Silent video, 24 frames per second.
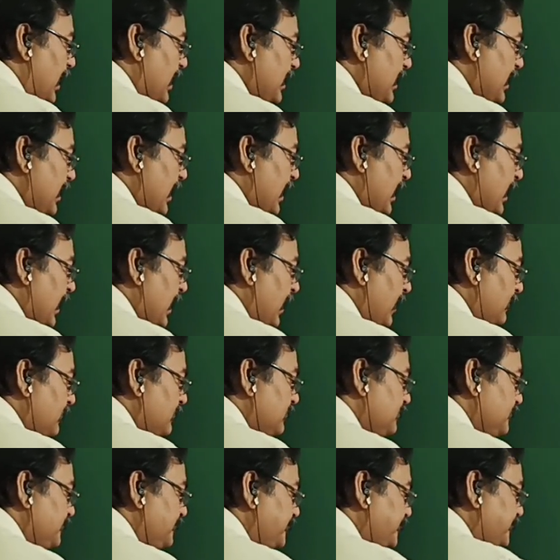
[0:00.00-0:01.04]

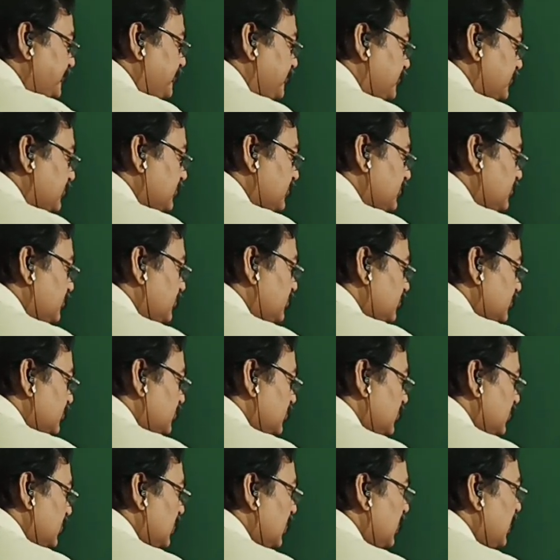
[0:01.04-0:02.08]
IL
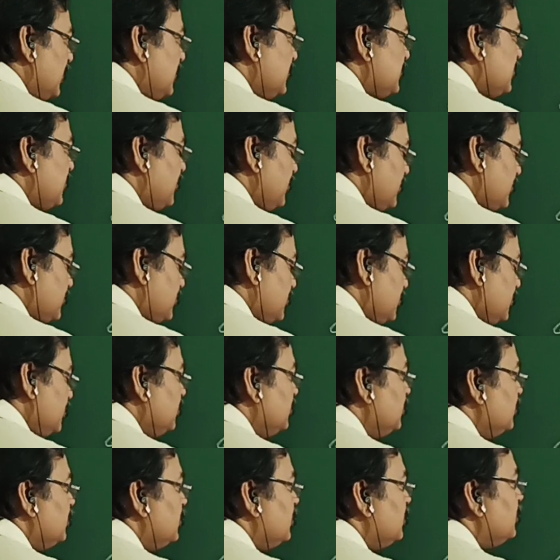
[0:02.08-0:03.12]
is equals
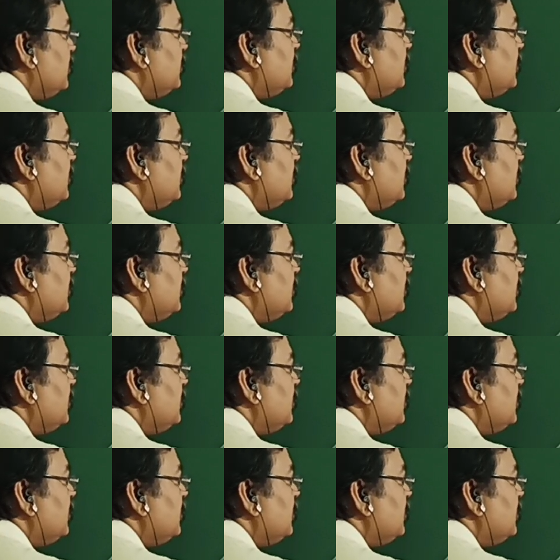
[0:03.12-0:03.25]
to,